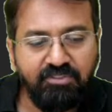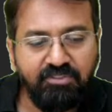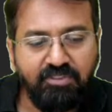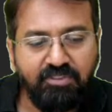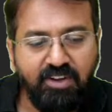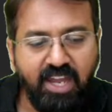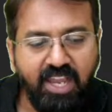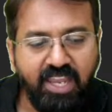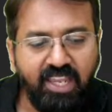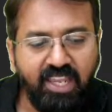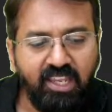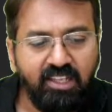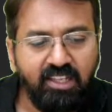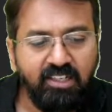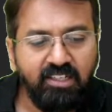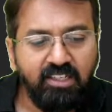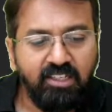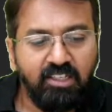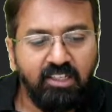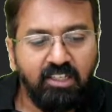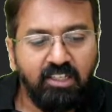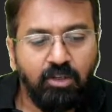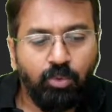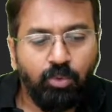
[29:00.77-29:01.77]
Why?
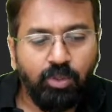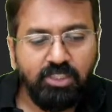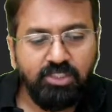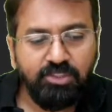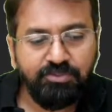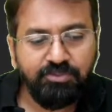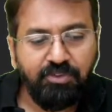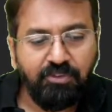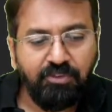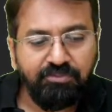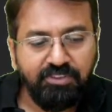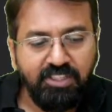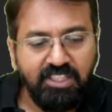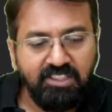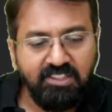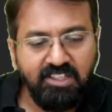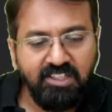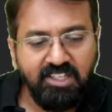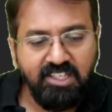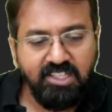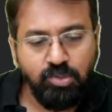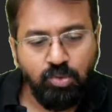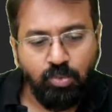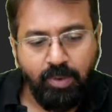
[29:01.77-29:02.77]
What is 53
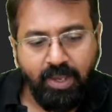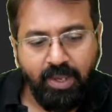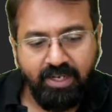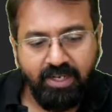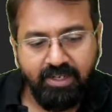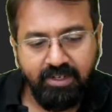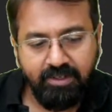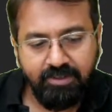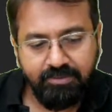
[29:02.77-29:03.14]
square?